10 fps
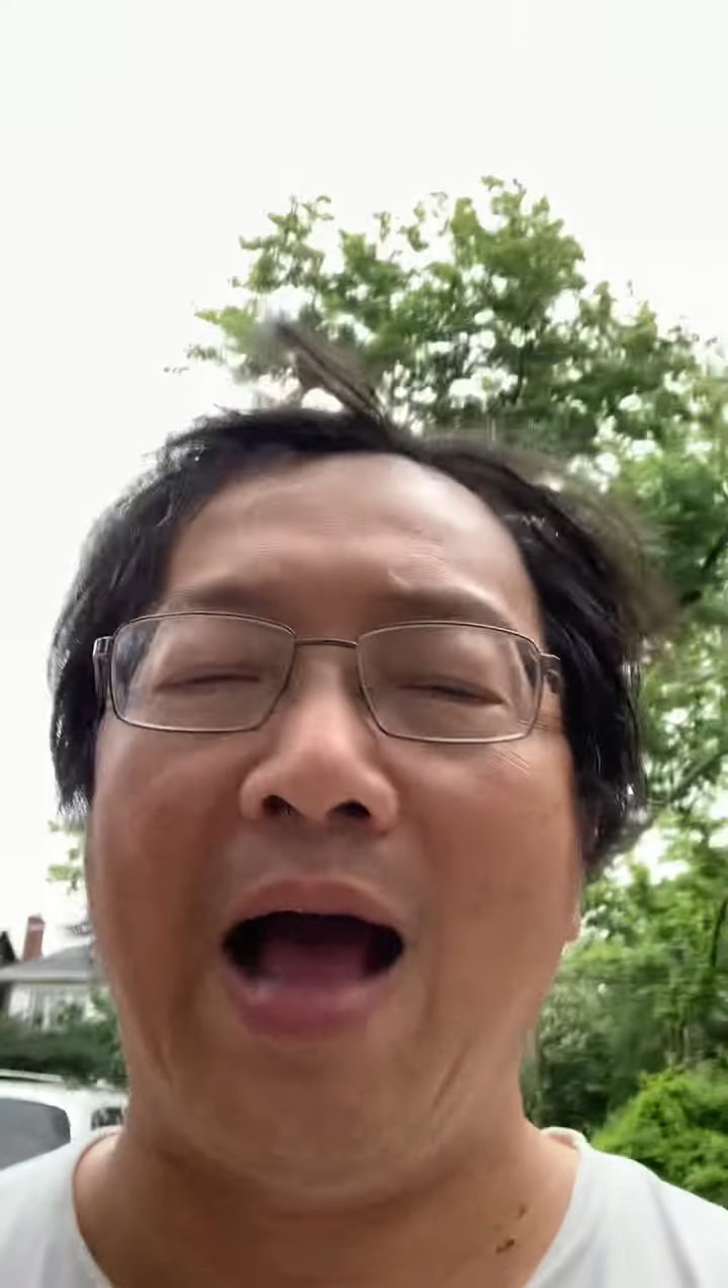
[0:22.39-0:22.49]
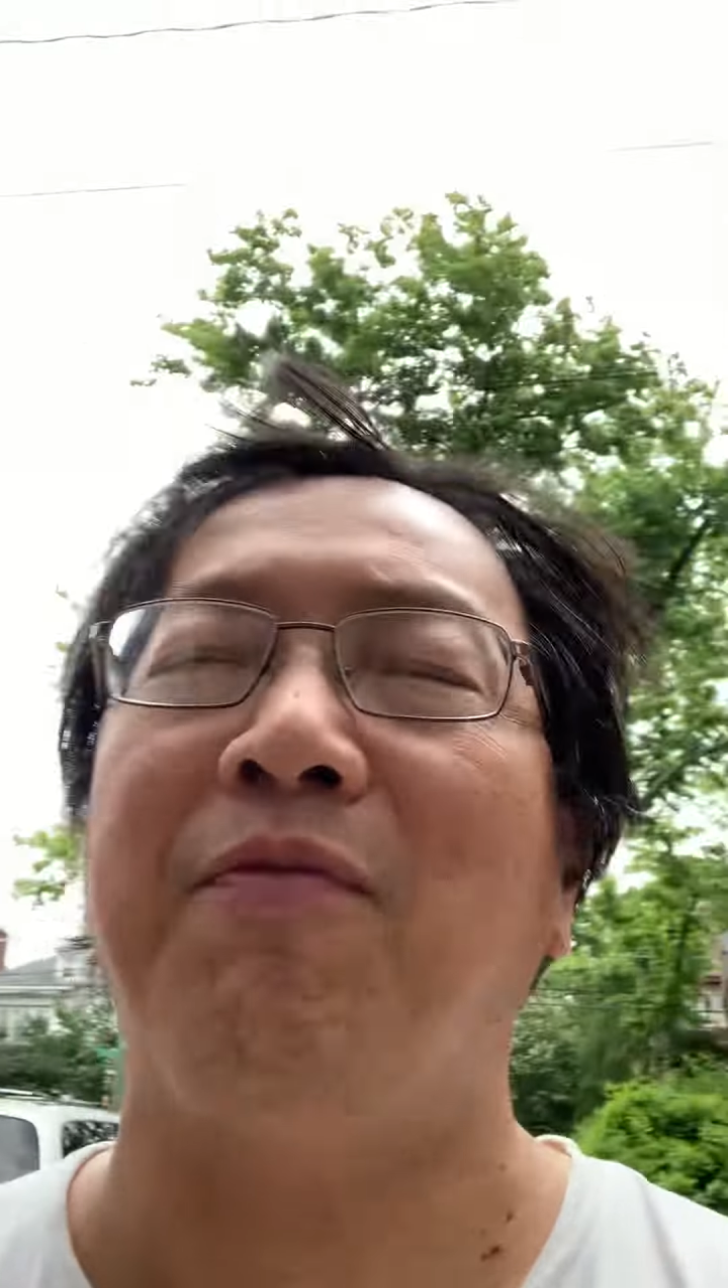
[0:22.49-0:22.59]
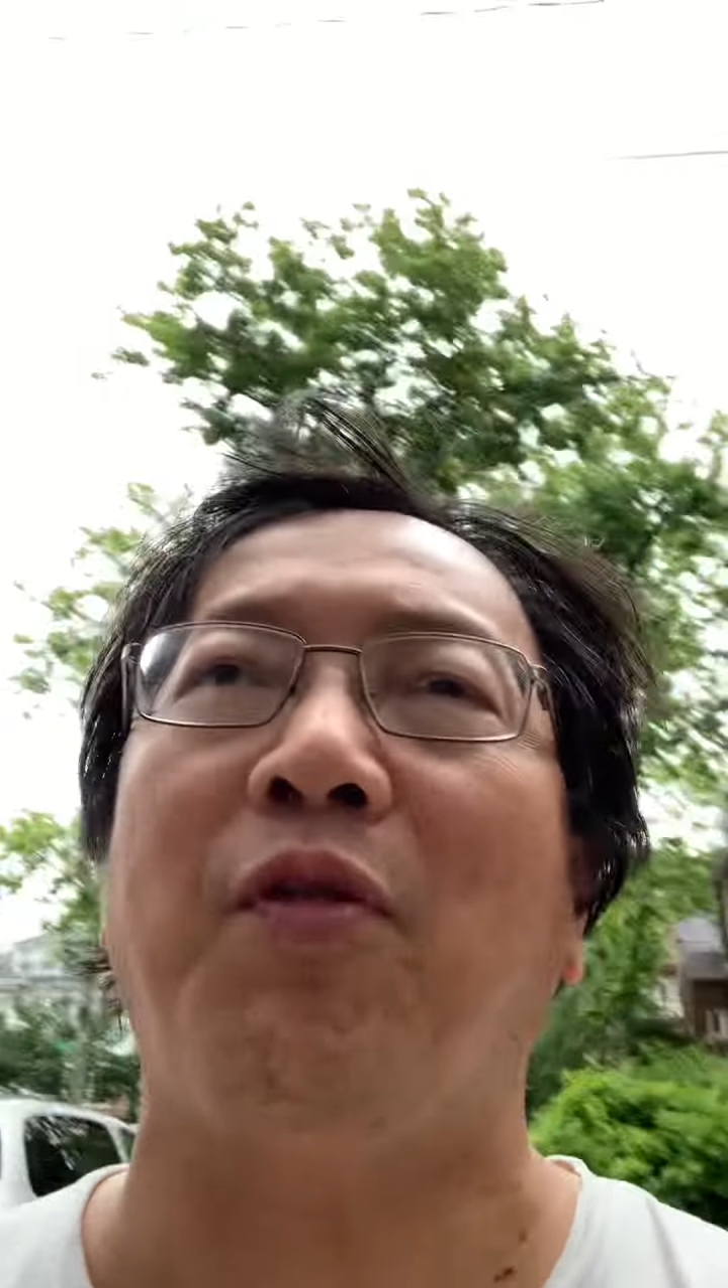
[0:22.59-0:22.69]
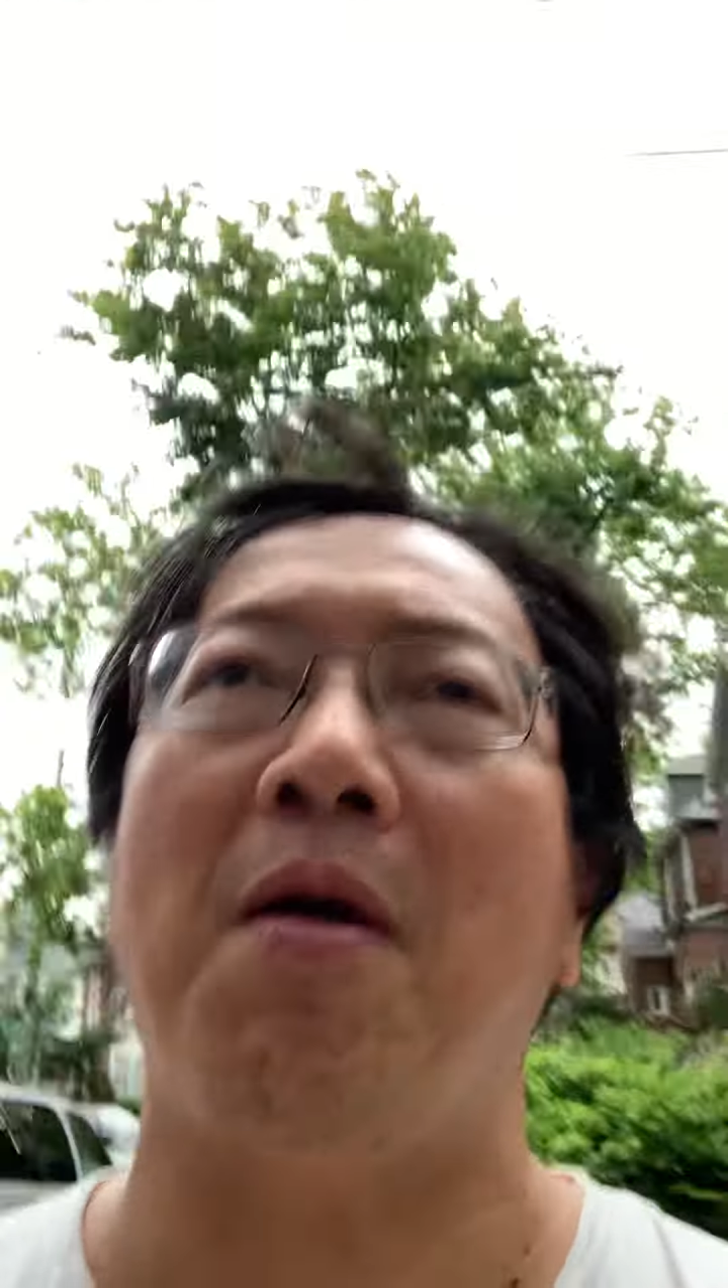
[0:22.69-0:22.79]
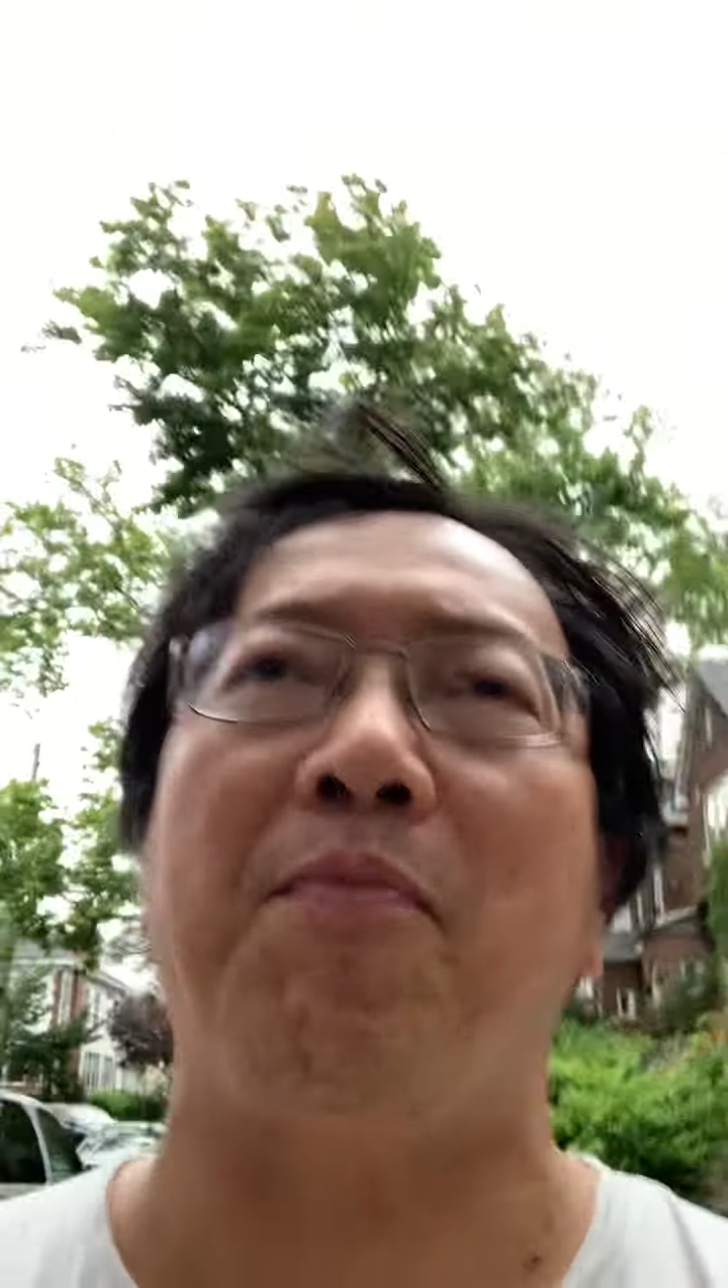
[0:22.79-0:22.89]

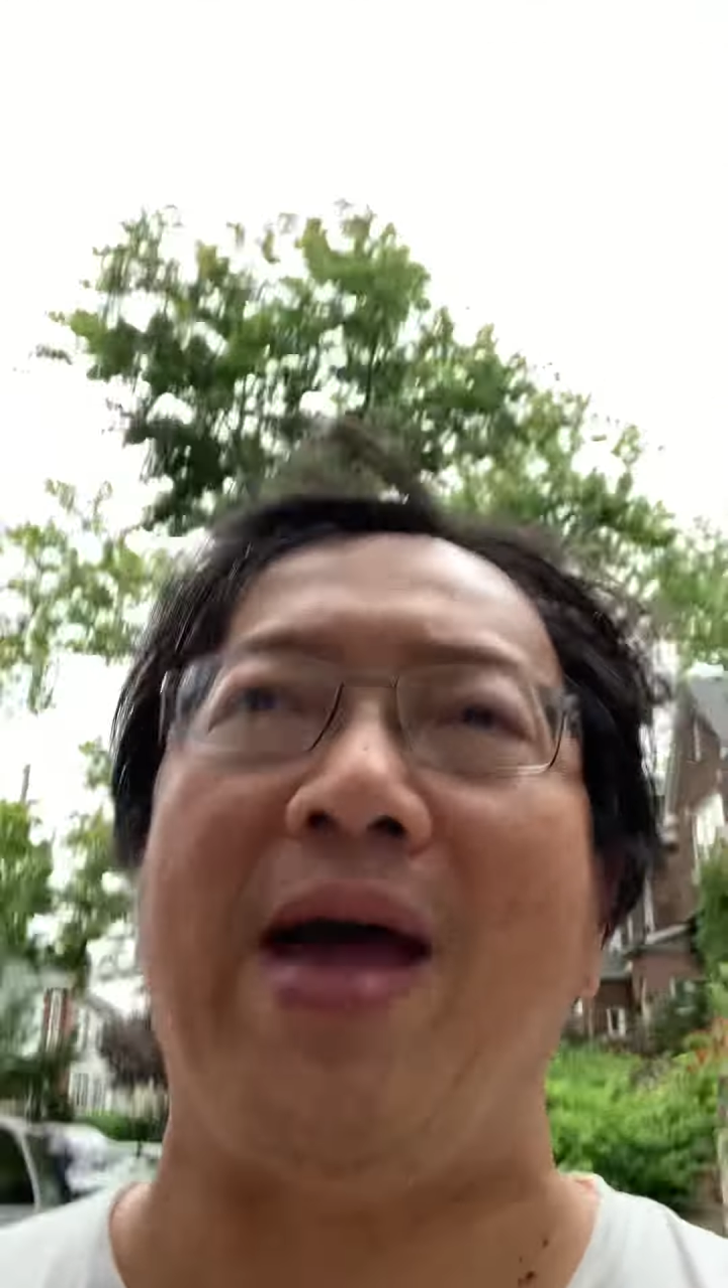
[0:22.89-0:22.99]
I'm from a